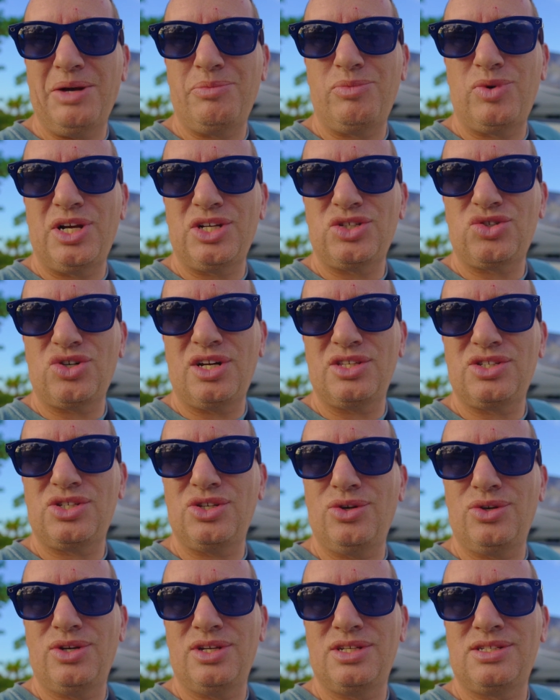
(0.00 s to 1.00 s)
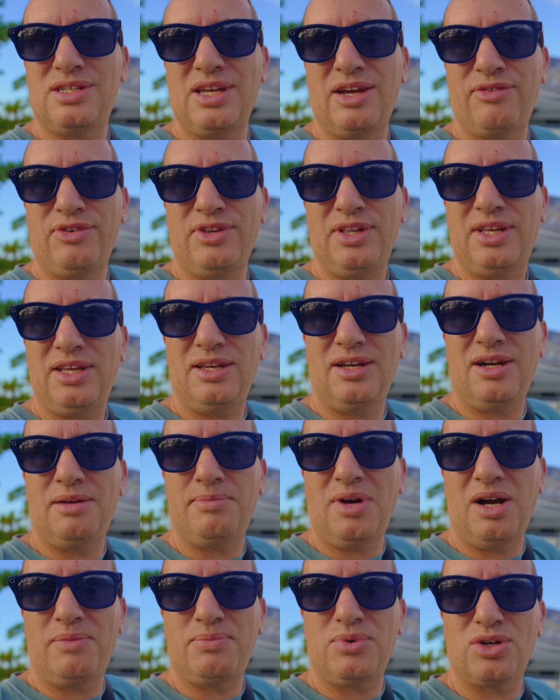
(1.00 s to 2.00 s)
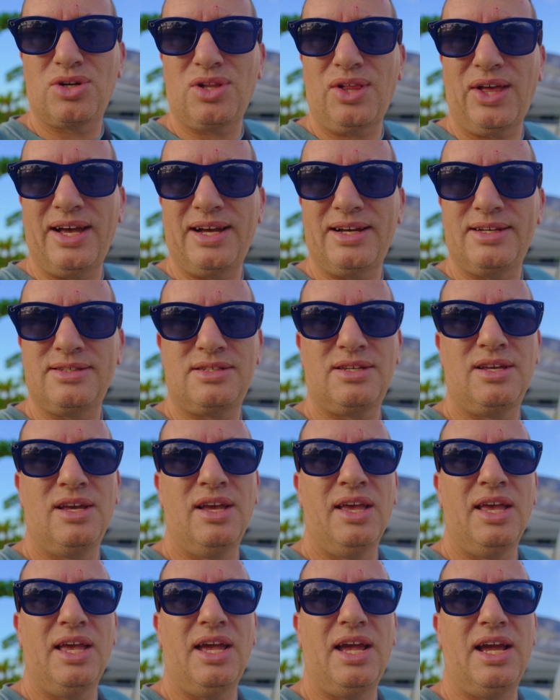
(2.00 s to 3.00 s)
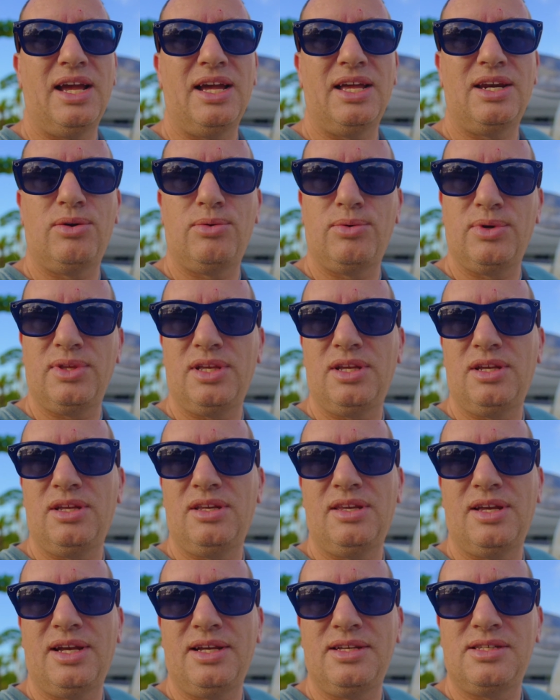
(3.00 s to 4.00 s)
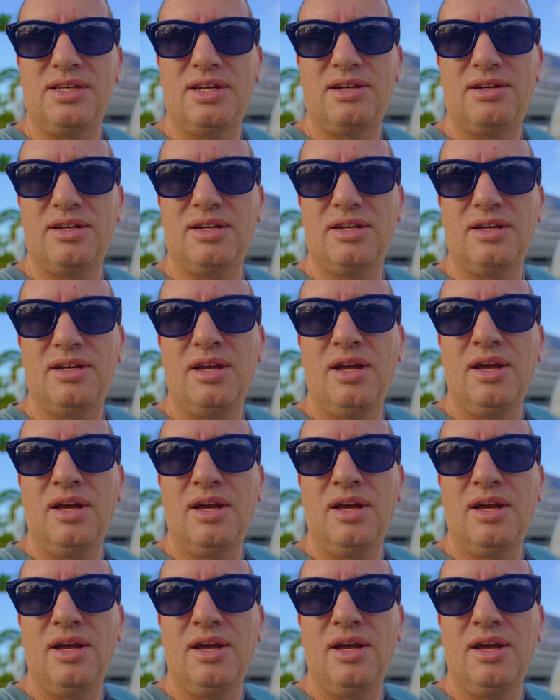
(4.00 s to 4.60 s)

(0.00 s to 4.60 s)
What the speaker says: restaurants, so it is definitely upper class and a really nice area.